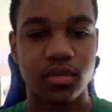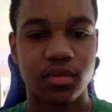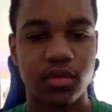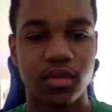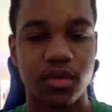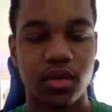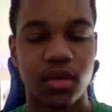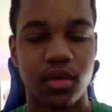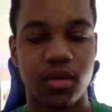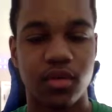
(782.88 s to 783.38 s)

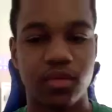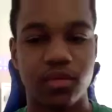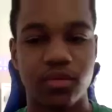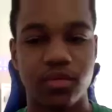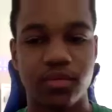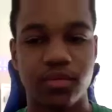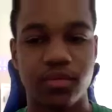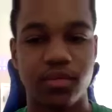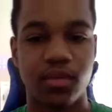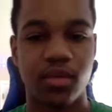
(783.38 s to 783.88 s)
So
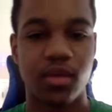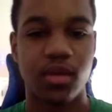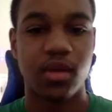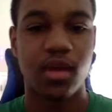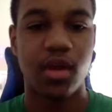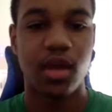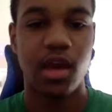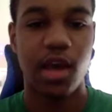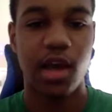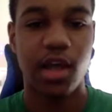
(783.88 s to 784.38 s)

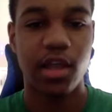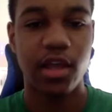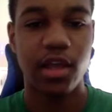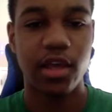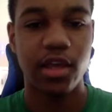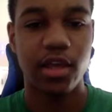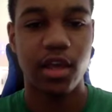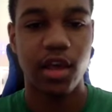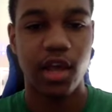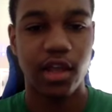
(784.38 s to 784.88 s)
I
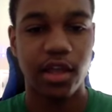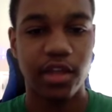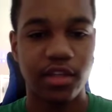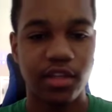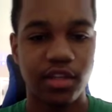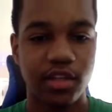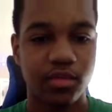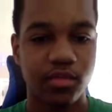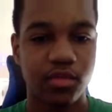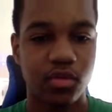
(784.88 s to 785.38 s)
like
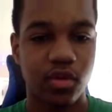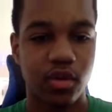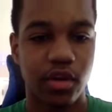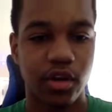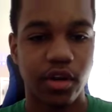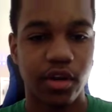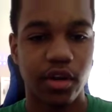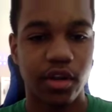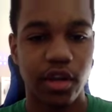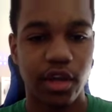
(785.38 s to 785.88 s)
teams who are
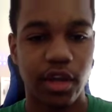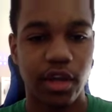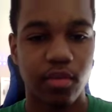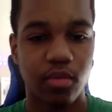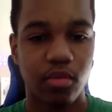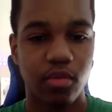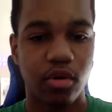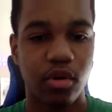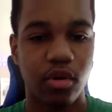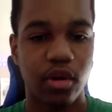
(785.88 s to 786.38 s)
able
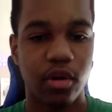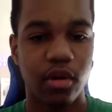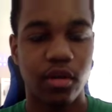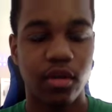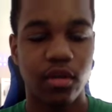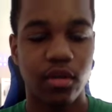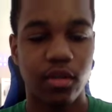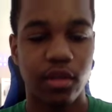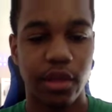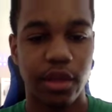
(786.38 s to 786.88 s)
to
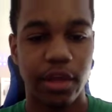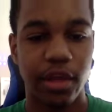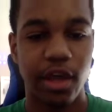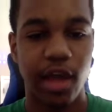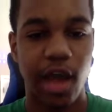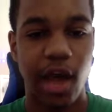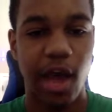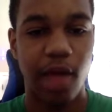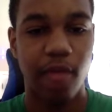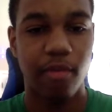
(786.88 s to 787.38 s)
like
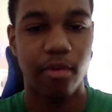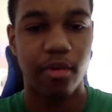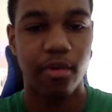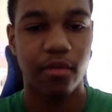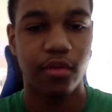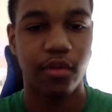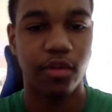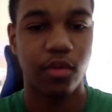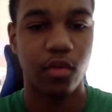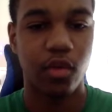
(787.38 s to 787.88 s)
operate
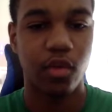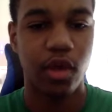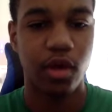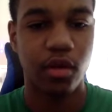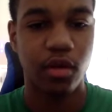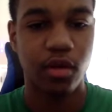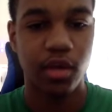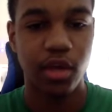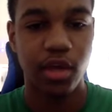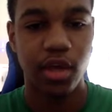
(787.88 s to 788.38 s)
really
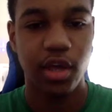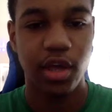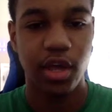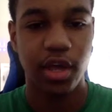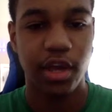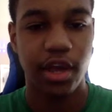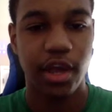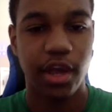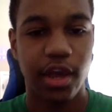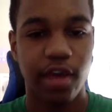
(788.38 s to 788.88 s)
well
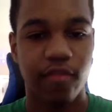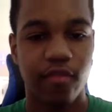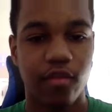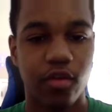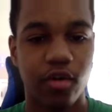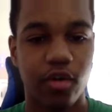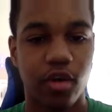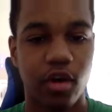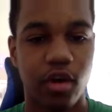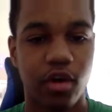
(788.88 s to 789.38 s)
in the half
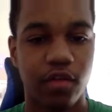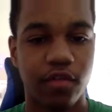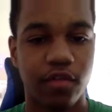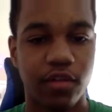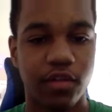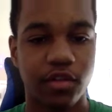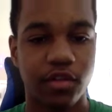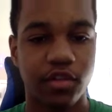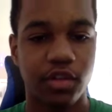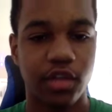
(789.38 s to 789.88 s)
court
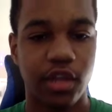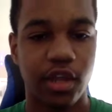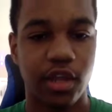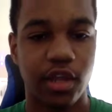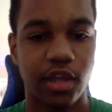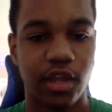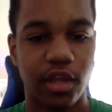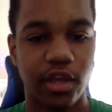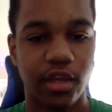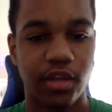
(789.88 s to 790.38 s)
offense, and
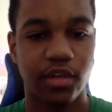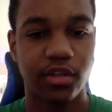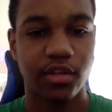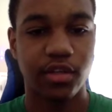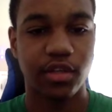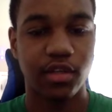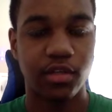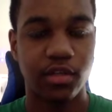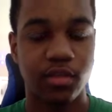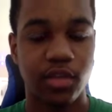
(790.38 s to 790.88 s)
like
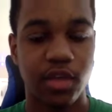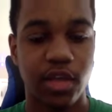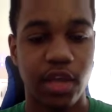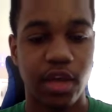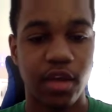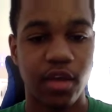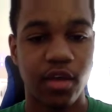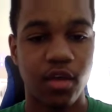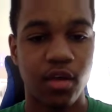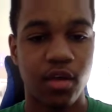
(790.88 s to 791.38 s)
teams
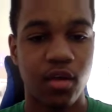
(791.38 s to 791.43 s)
that